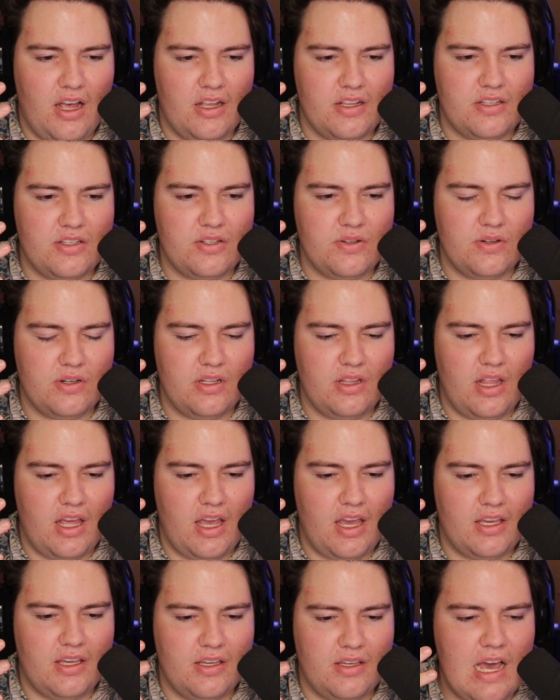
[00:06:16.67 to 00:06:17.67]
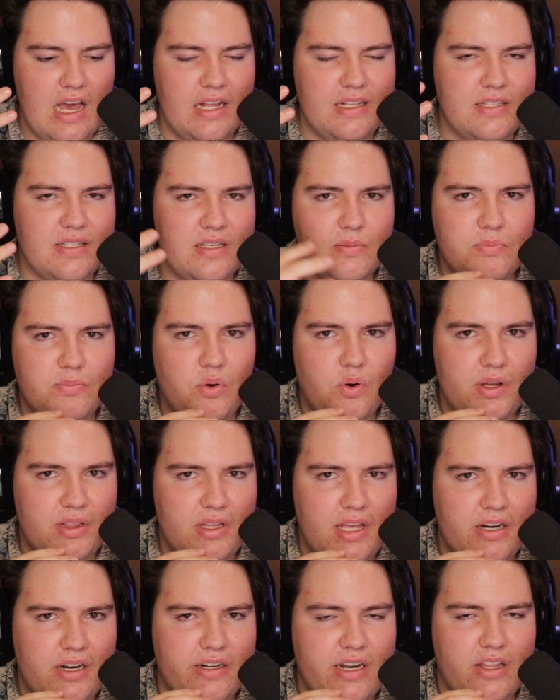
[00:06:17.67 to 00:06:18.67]
sort of like at some point
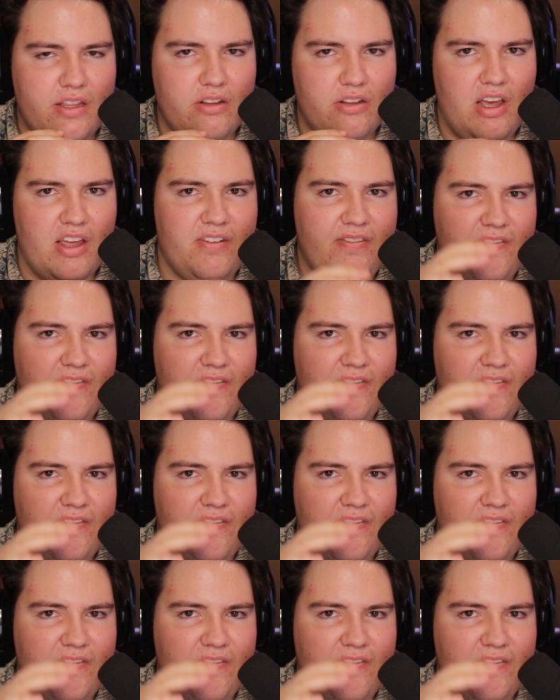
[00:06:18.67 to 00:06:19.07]
later down the line